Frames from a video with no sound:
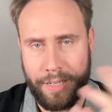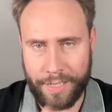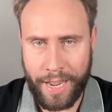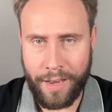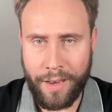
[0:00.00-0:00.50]
is
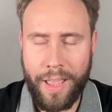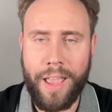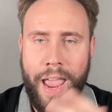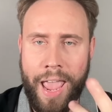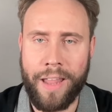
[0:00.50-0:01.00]
in,
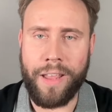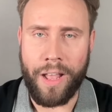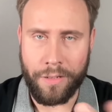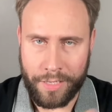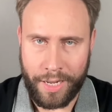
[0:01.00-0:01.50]
and
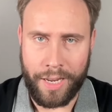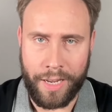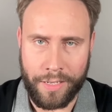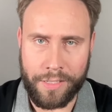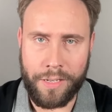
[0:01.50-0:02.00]
LT
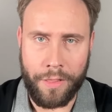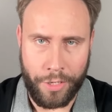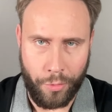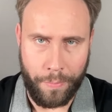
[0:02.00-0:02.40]
is the new